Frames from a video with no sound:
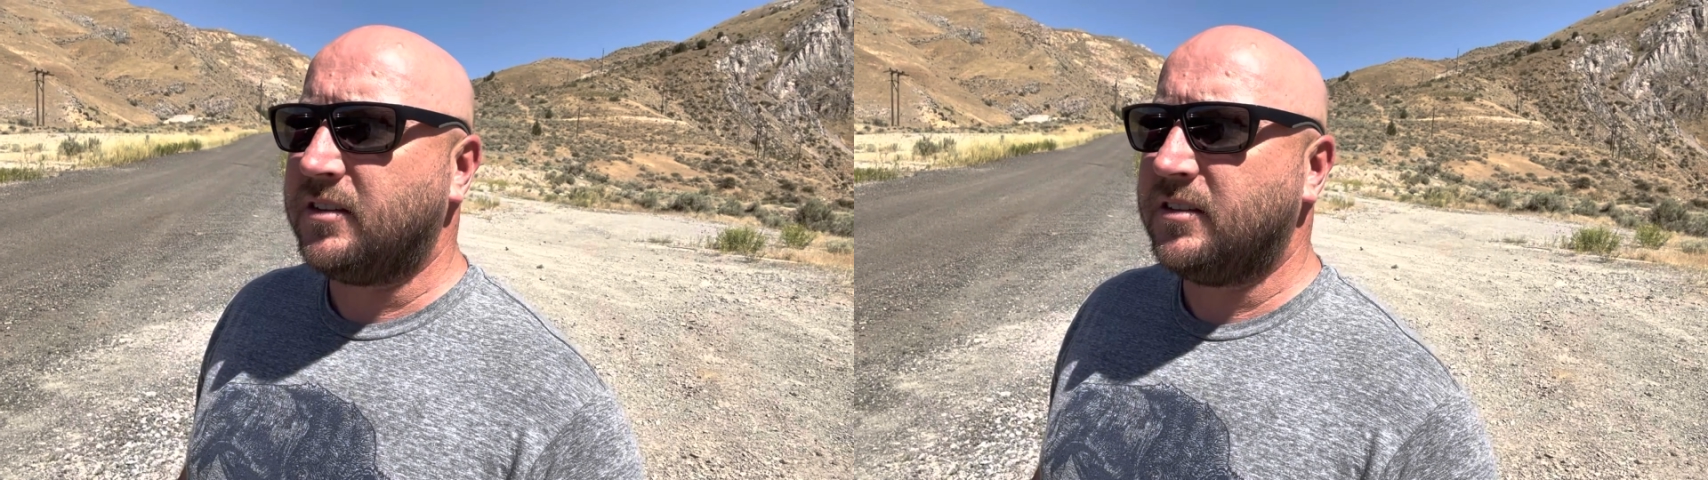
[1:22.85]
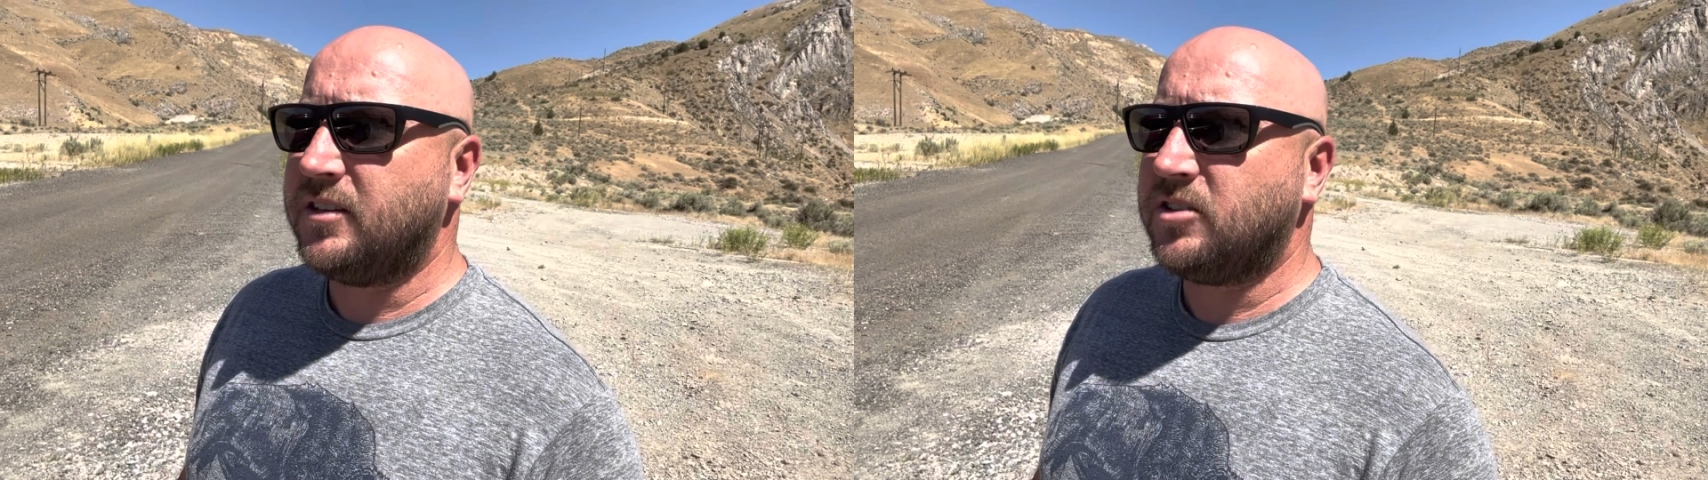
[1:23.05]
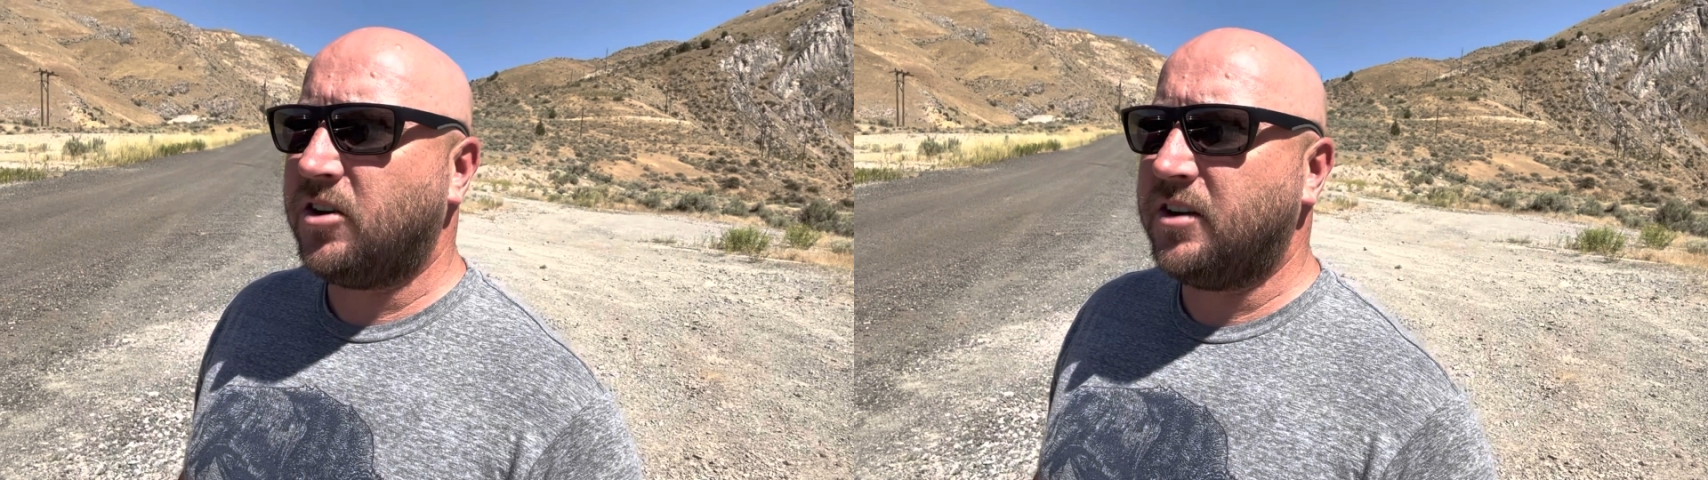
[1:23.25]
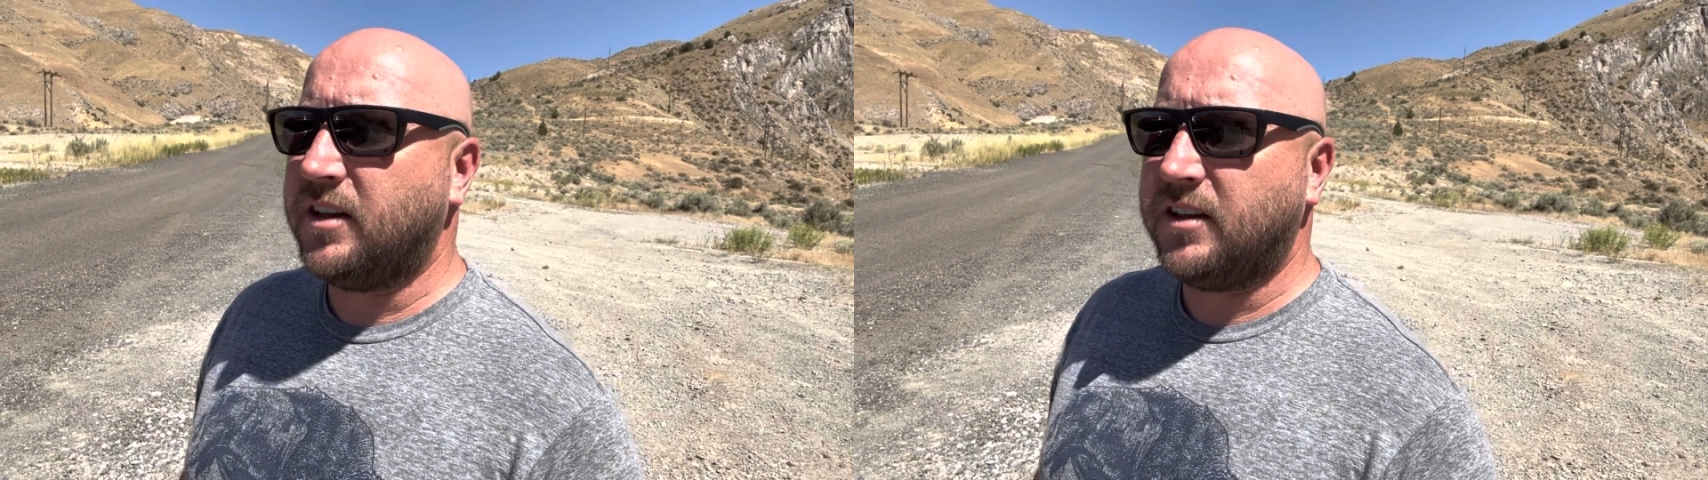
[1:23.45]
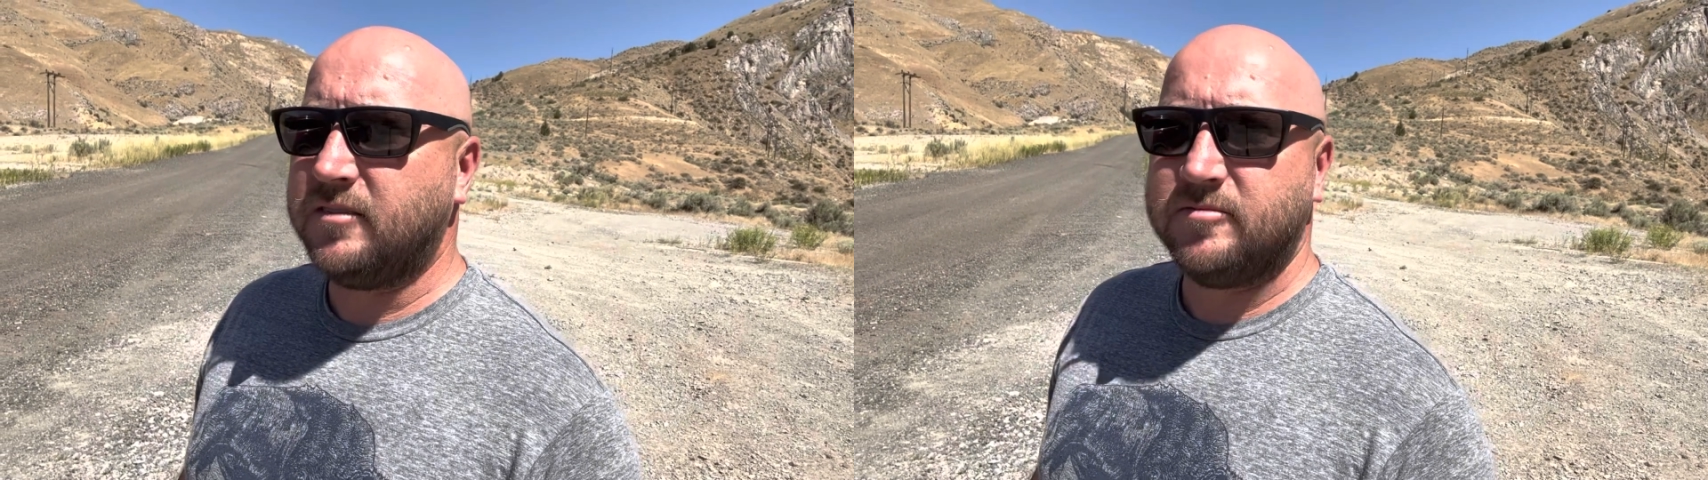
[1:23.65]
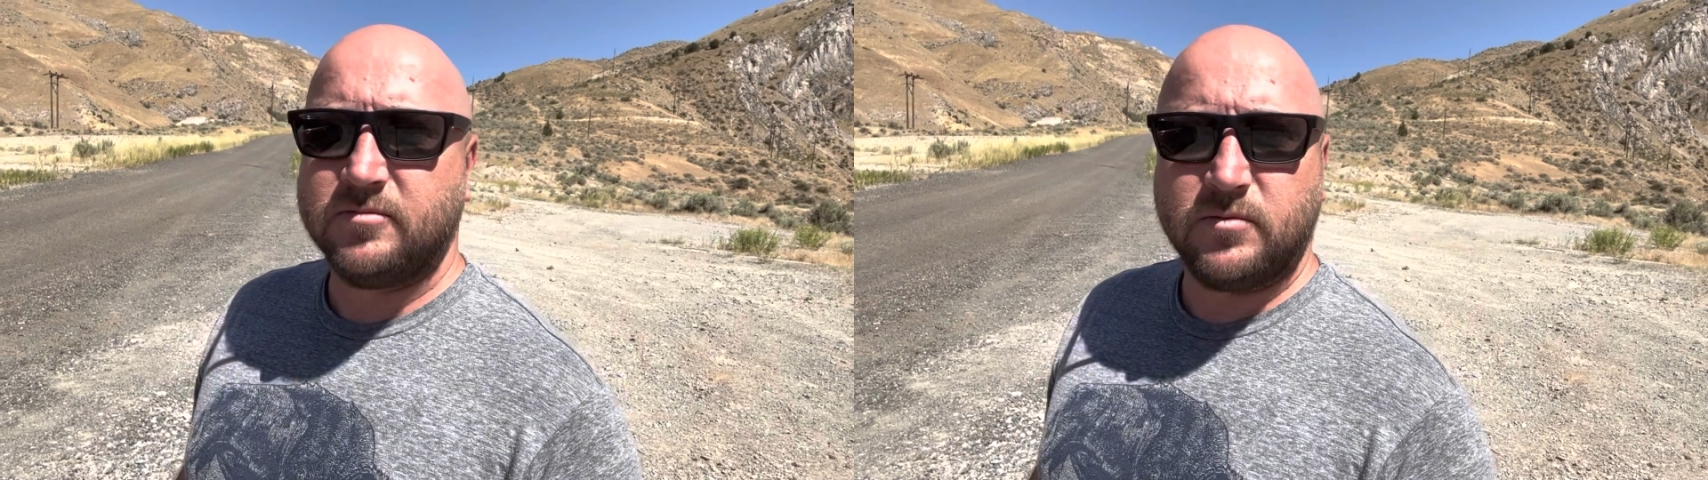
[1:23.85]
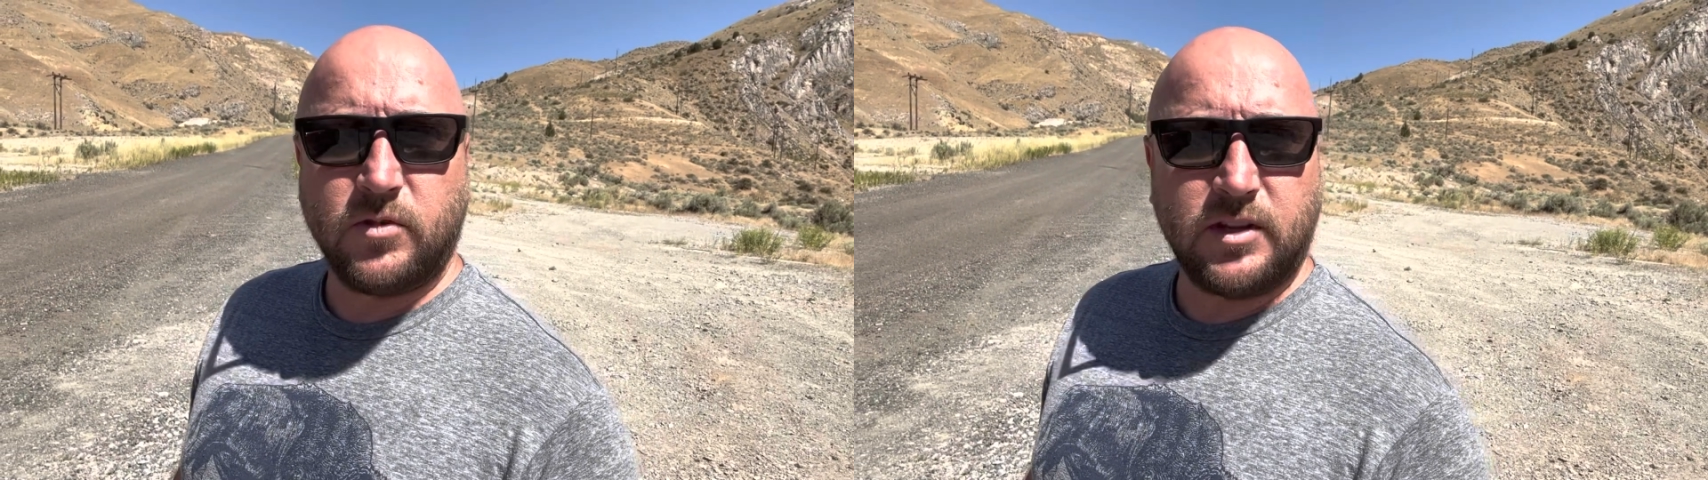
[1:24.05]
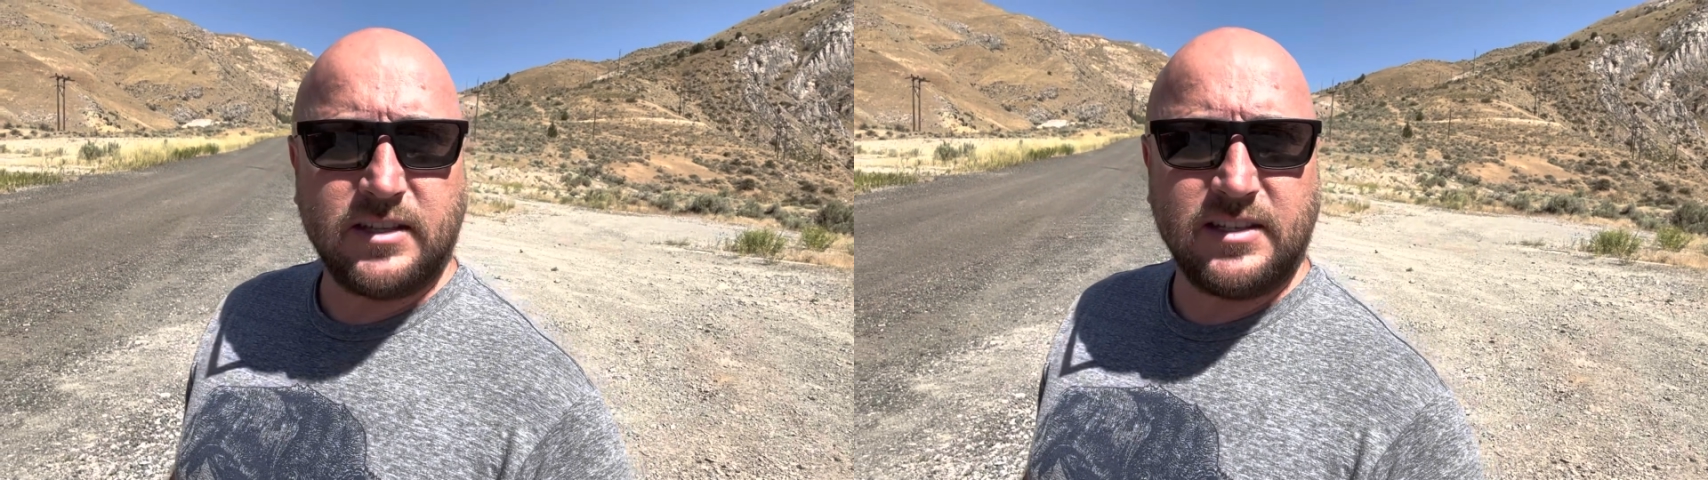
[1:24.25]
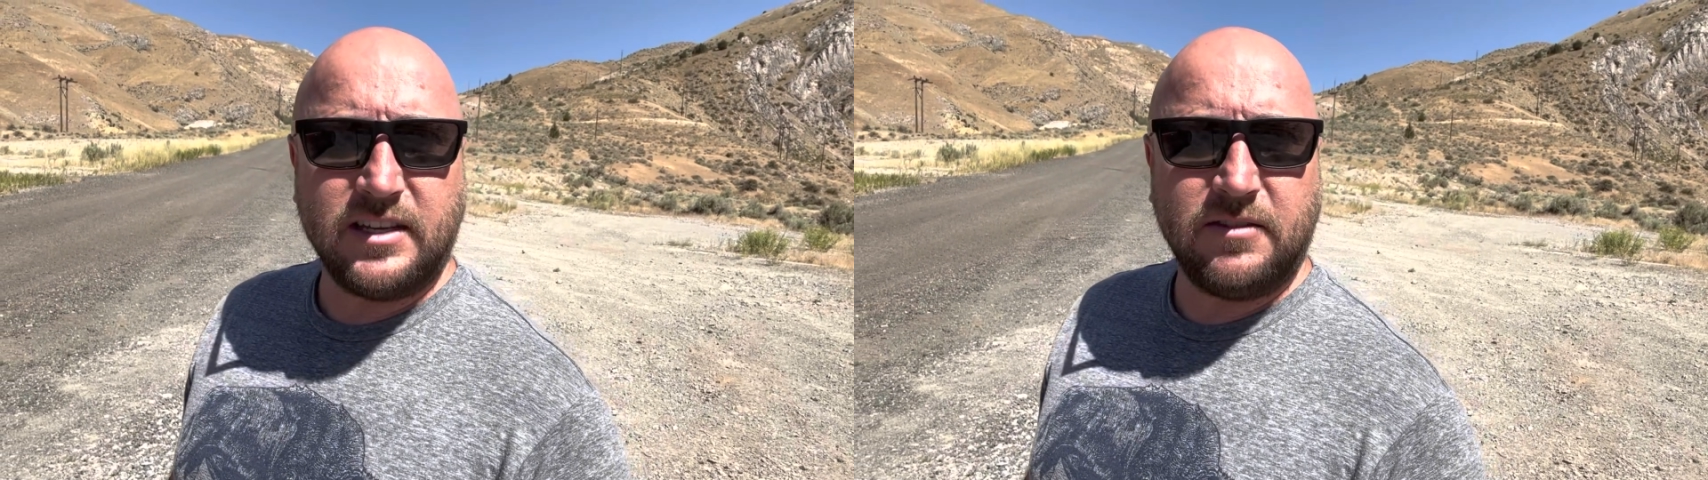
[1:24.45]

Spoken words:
it's hard to really see